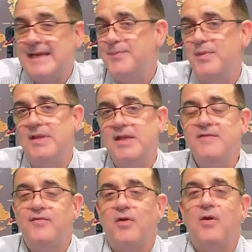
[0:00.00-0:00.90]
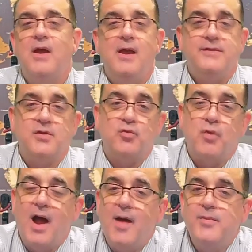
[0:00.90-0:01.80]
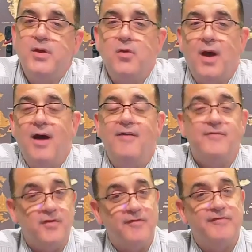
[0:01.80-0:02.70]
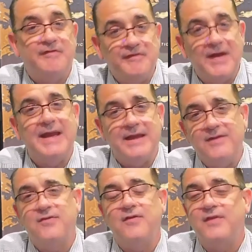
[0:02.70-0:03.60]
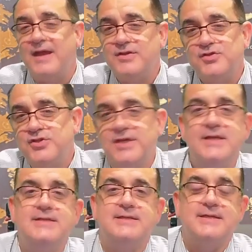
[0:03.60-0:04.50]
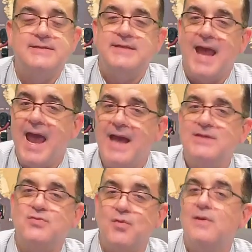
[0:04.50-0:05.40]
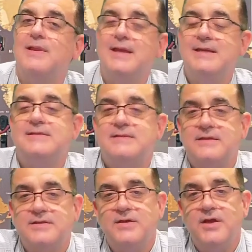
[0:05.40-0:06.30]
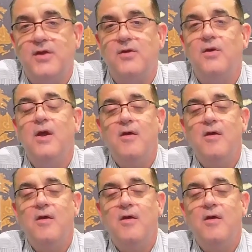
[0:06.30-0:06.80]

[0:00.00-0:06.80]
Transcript: believer, to rob you of the faith that Jesus has released to you